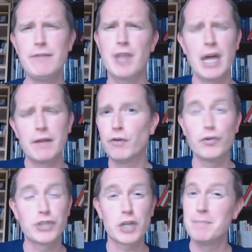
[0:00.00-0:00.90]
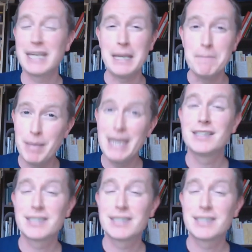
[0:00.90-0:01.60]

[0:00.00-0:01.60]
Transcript: even when that involves us making big